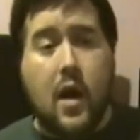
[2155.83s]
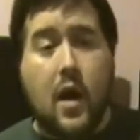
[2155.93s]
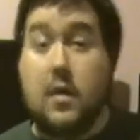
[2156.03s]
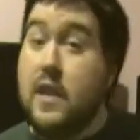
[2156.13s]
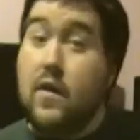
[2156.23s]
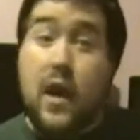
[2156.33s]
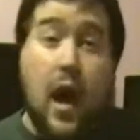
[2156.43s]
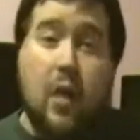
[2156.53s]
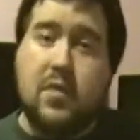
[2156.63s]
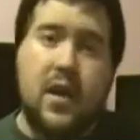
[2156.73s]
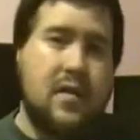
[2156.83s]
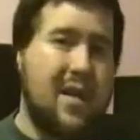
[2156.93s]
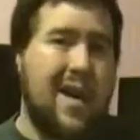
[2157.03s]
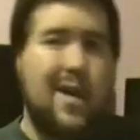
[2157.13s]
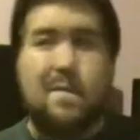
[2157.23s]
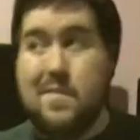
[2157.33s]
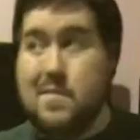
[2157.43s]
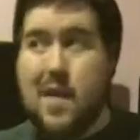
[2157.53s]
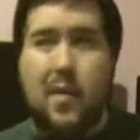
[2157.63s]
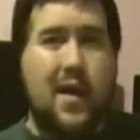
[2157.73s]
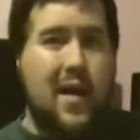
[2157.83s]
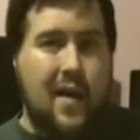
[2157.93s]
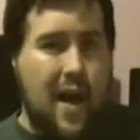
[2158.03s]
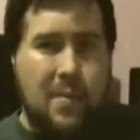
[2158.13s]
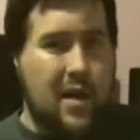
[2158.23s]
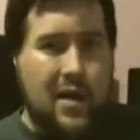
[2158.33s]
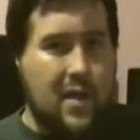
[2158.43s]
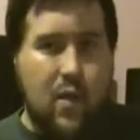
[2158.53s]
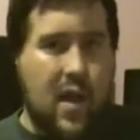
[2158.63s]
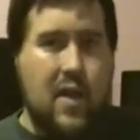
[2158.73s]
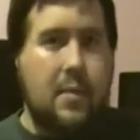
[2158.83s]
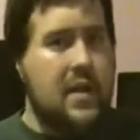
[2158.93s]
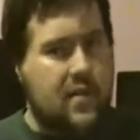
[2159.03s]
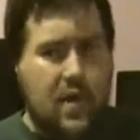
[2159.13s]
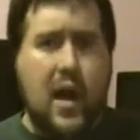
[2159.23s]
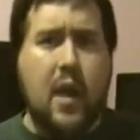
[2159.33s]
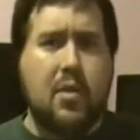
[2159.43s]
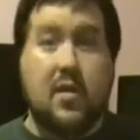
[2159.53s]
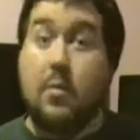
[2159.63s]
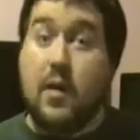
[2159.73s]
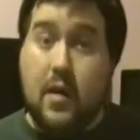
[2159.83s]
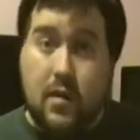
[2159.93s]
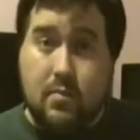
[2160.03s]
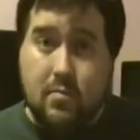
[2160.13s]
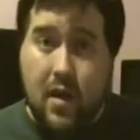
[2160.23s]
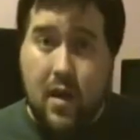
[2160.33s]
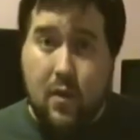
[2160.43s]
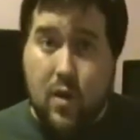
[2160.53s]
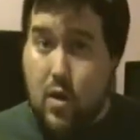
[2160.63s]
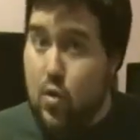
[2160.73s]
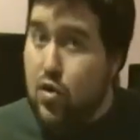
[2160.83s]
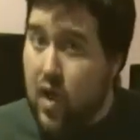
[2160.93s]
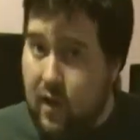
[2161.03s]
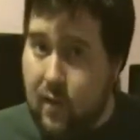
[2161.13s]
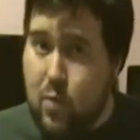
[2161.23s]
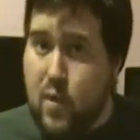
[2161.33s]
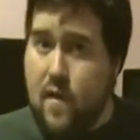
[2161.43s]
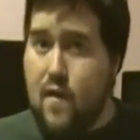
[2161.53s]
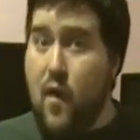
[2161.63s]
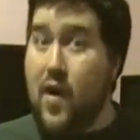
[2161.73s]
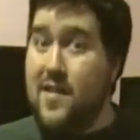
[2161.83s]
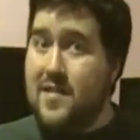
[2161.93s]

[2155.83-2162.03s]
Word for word: Leave a comment. Maybe I'm not going to give away anything, but leave a comment on what you think of the movie, if you've